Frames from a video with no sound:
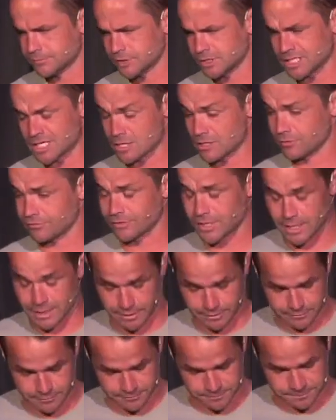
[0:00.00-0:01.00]

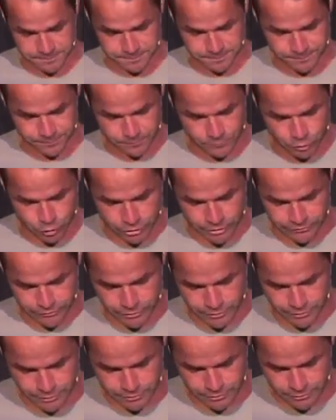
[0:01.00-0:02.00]
terrifying,
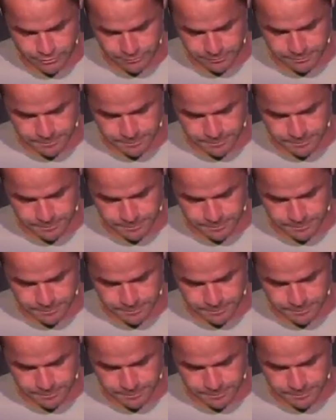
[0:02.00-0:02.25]
grievous.